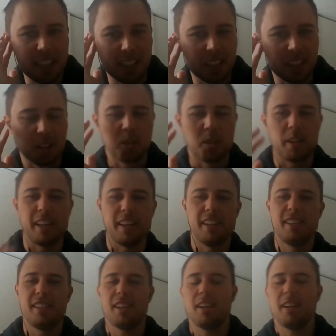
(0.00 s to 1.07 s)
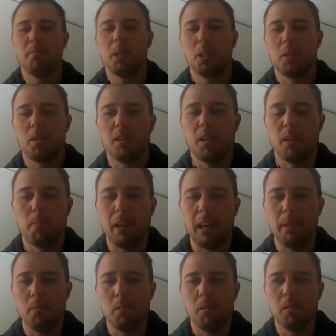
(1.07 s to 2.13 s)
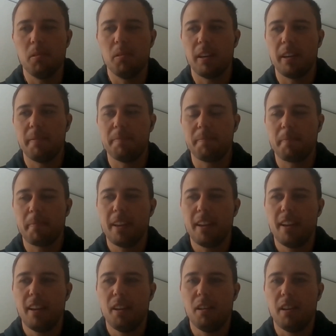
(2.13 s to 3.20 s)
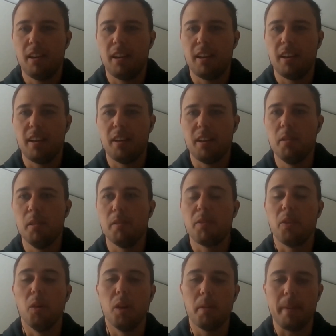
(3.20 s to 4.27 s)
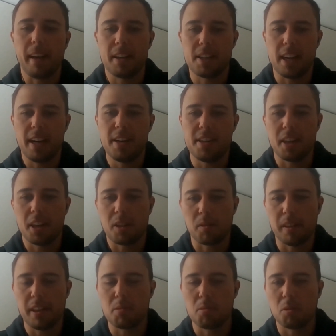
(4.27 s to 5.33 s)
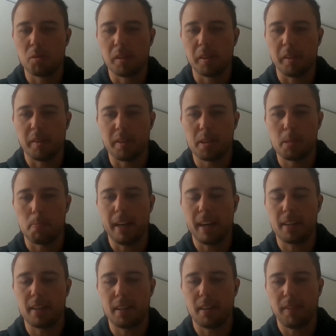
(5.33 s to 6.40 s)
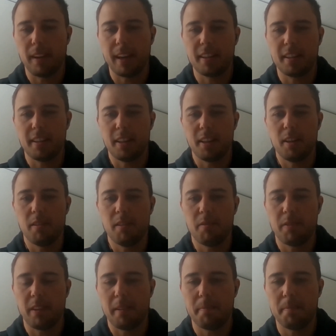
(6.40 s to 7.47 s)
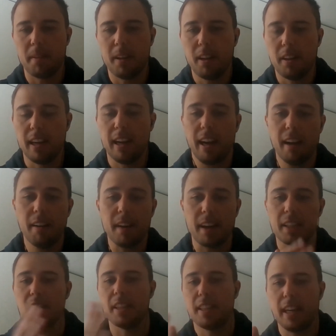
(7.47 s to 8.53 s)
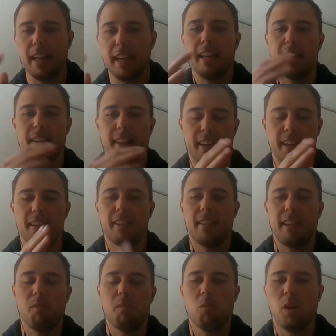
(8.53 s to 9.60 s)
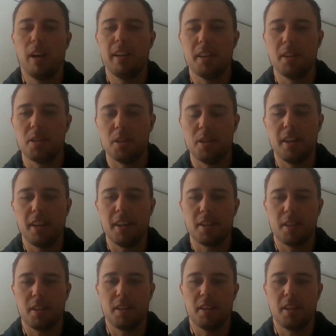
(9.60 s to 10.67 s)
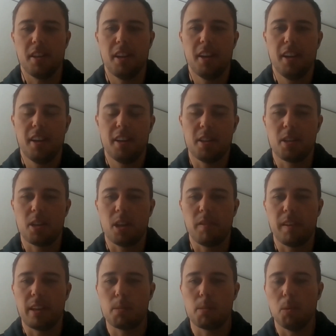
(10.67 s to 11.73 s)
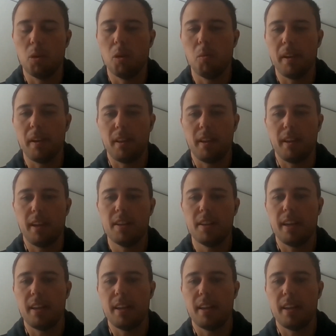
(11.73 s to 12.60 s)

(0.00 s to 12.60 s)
story, and I'm sure a lot of people who have thought about changing careers will really respect the fact that you have actually taken that winding journey to sort of explore whether indeed